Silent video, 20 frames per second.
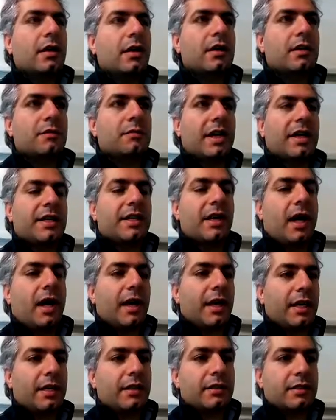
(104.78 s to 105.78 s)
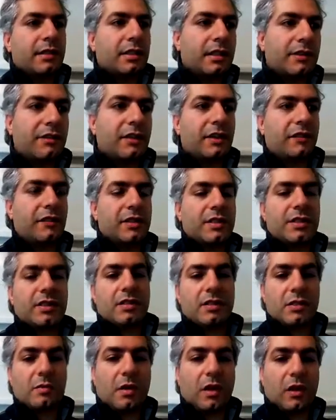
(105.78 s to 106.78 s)
in my diet, even if it's
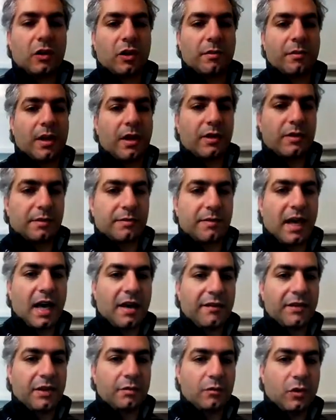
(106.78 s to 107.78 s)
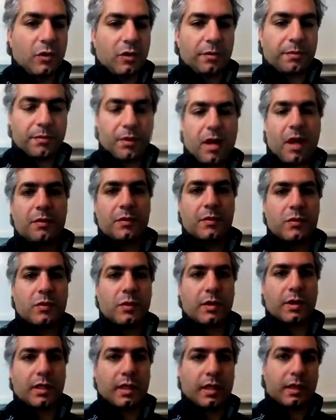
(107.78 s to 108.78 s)
in smaller amounts, I'm having more problems
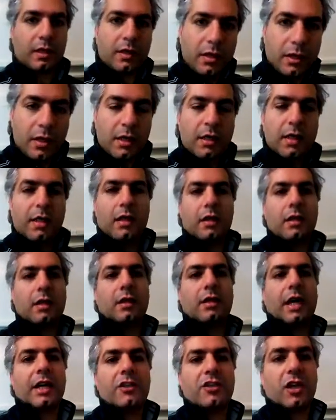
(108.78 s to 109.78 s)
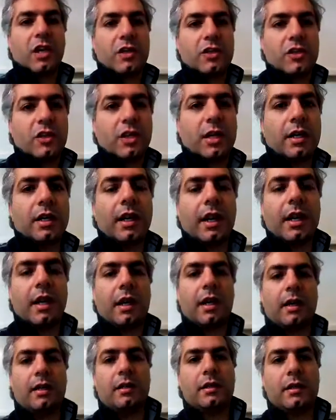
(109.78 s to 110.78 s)
with like digestion
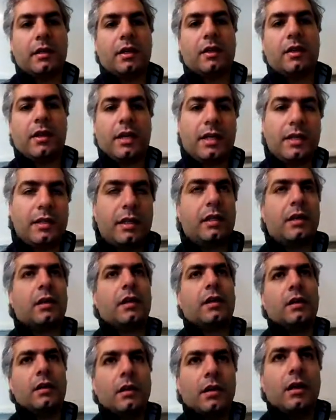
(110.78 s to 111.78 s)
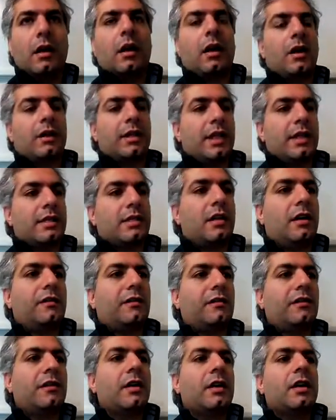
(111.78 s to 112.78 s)
and, candida, all that
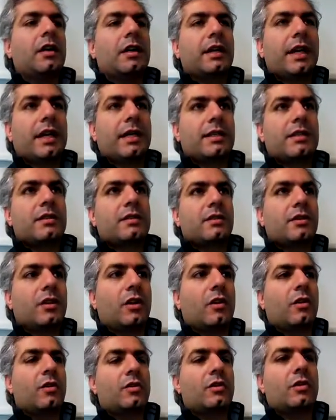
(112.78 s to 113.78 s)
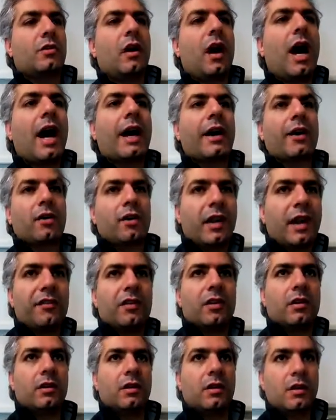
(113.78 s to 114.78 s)
stuff gets, to a higher
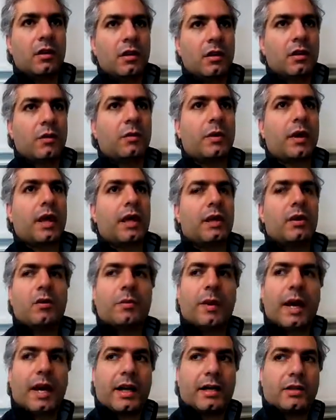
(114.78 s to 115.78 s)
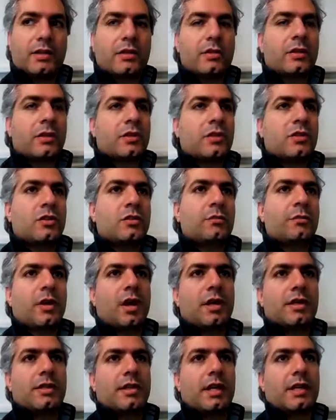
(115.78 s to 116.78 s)
level when I go back to consume
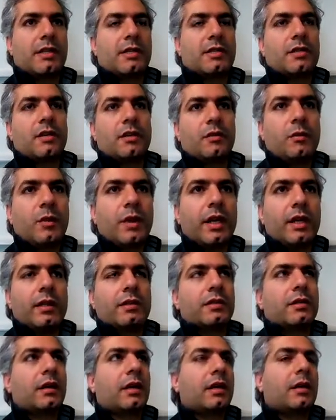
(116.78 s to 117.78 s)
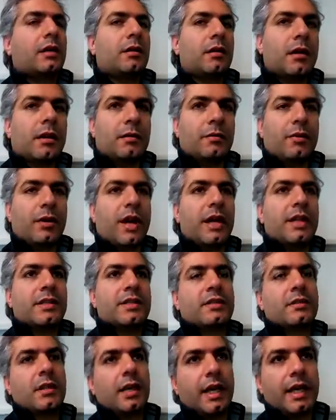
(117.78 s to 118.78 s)
processed wheat and
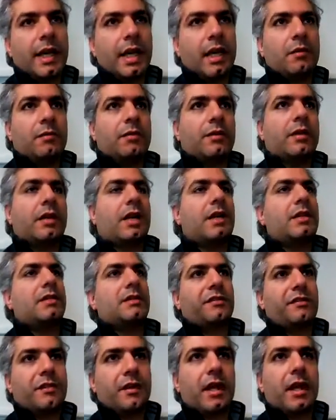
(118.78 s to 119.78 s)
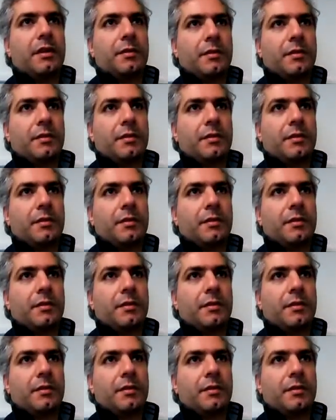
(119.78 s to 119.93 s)
breads, again because of